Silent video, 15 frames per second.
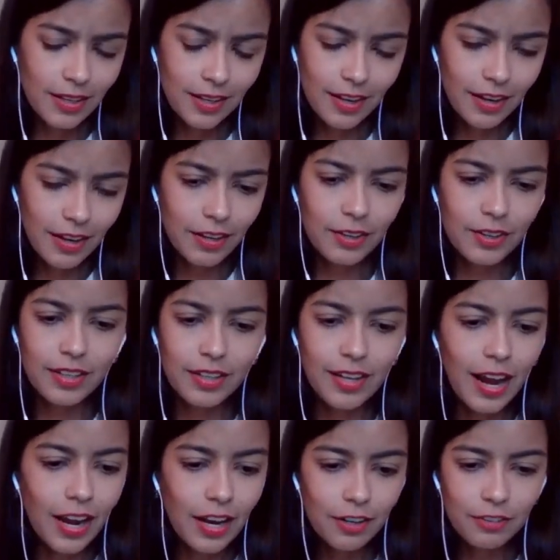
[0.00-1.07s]
I heard that
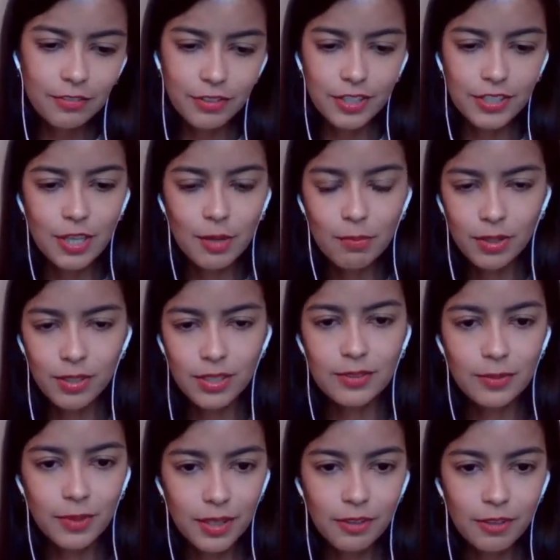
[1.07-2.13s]
ILO, for example, is
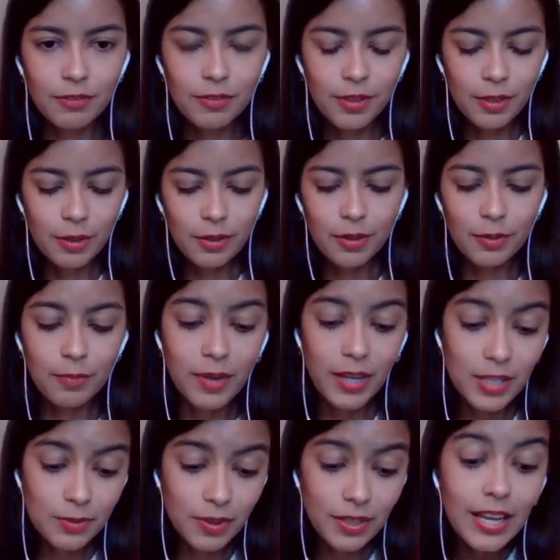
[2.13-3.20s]
one of the
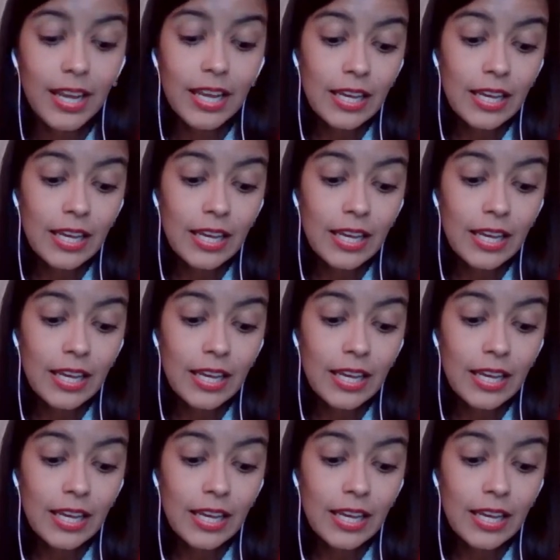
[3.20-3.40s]
best one.